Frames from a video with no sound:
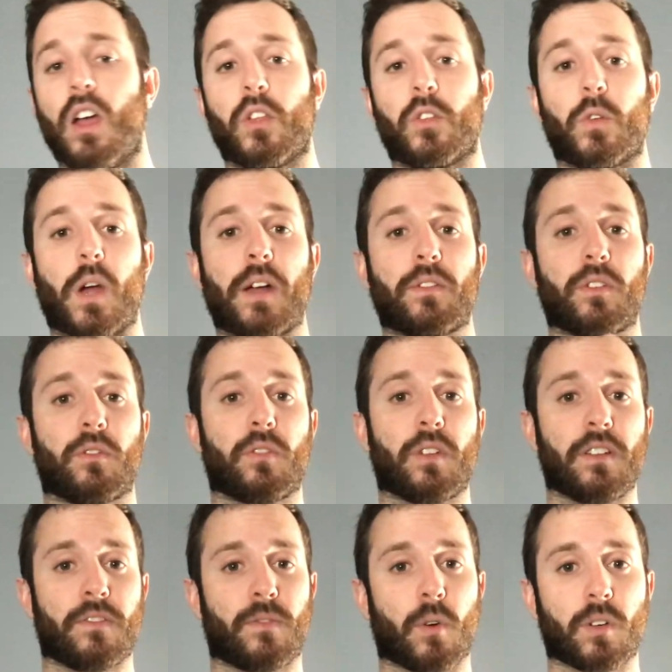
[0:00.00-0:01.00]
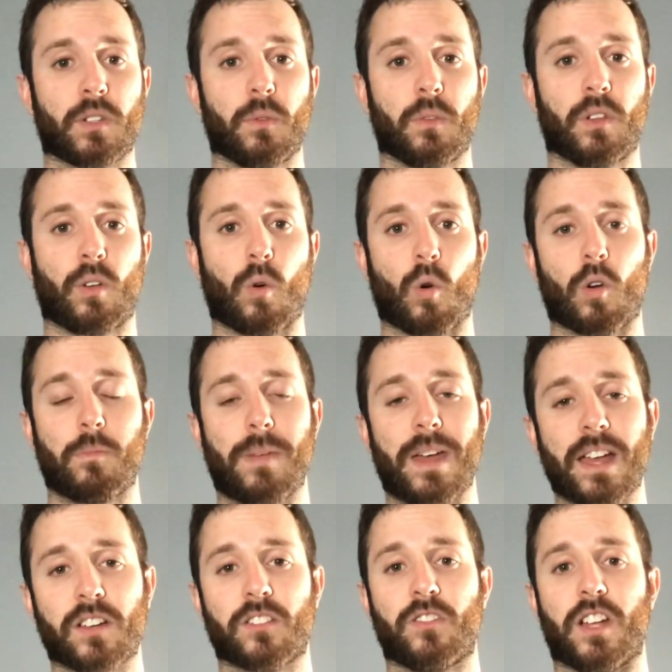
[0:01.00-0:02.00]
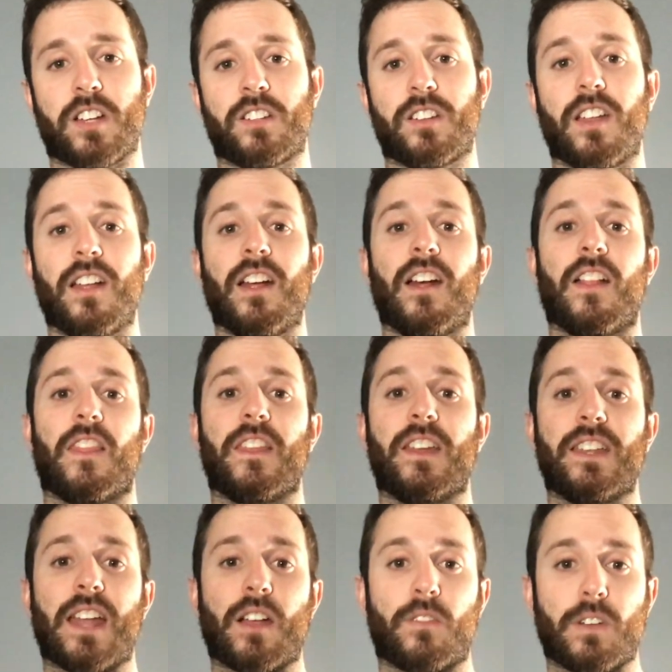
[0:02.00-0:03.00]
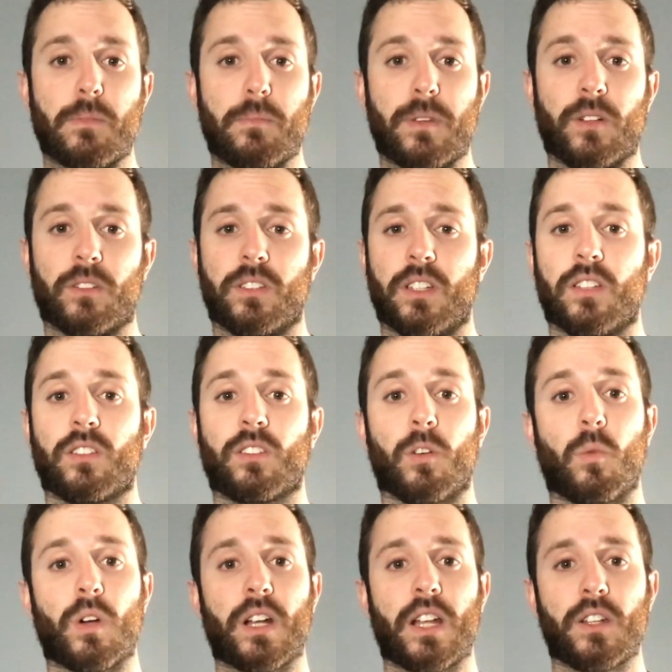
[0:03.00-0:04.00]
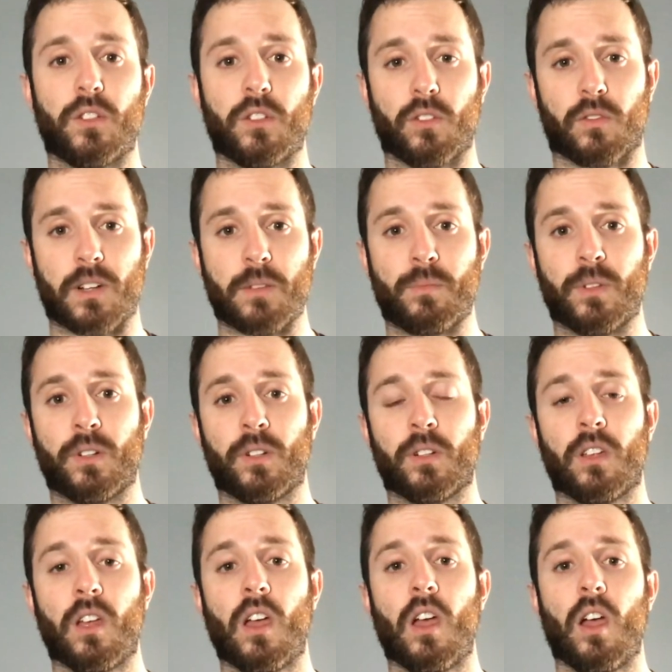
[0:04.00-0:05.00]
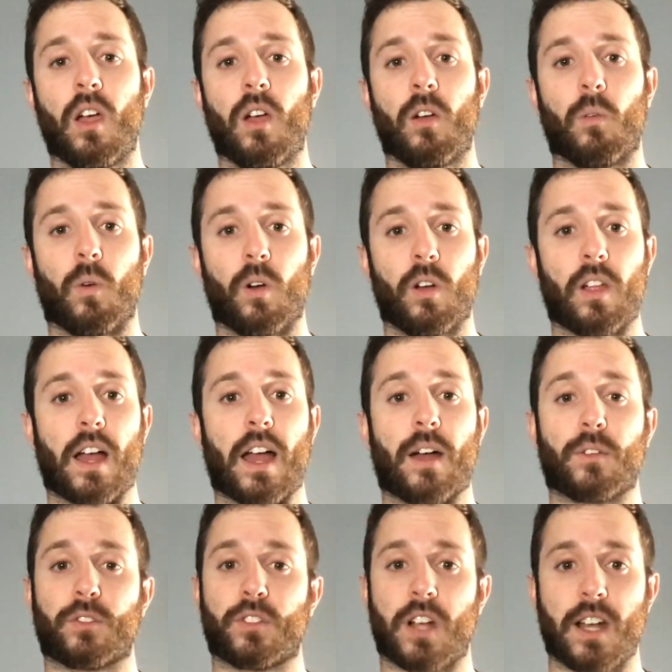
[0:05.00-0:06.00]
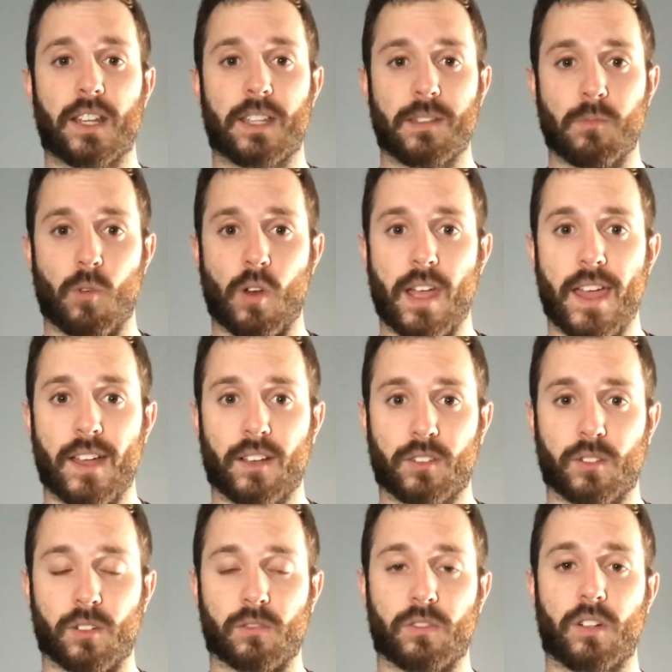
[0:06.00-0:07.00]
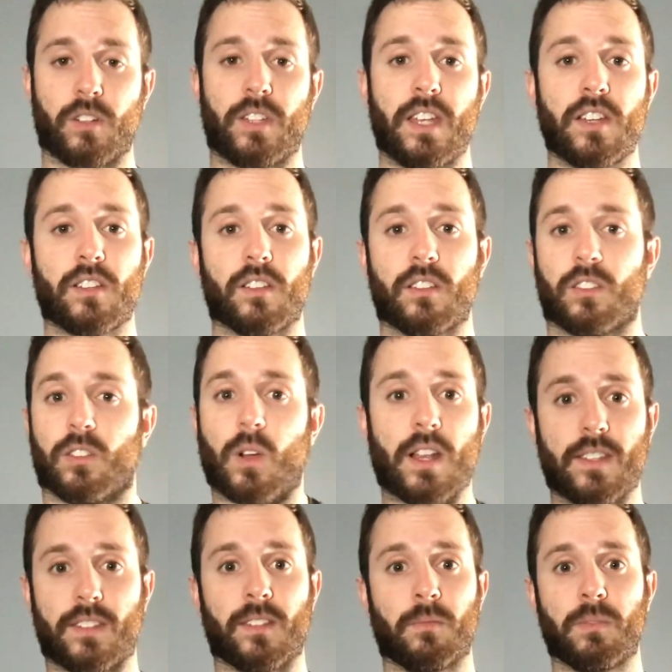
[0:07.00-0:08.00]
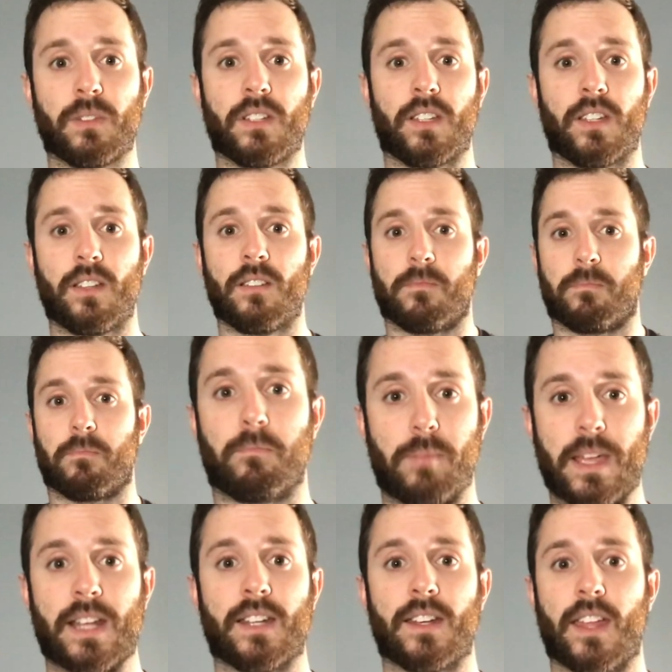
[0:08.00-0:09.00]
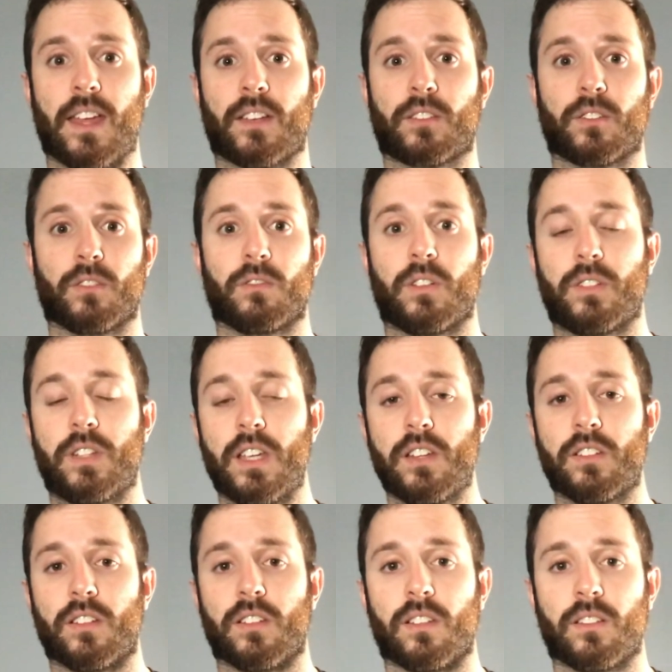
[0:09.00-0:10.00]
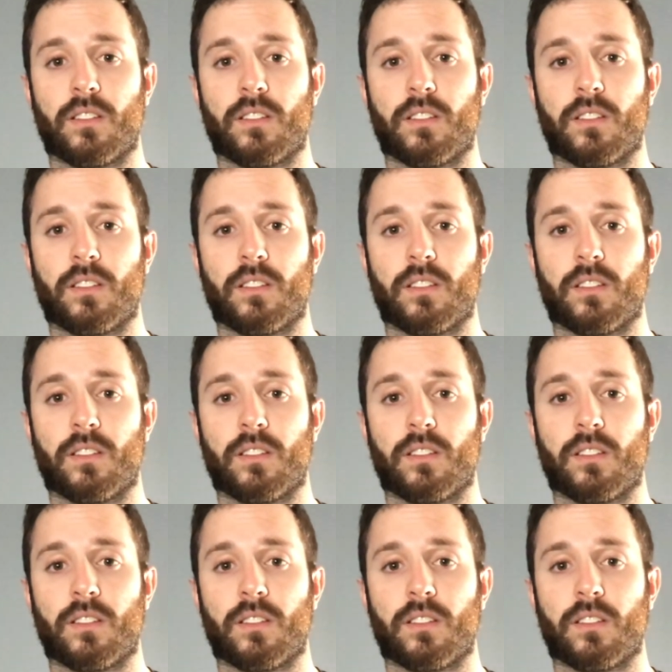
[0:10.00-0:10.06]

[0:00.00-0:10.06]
So after reinforcing with the corner pec stretch, then I rebuilt it. So what I do to rebuild? Well, I was trying to get more external rotation, so I simply did banded external rotation.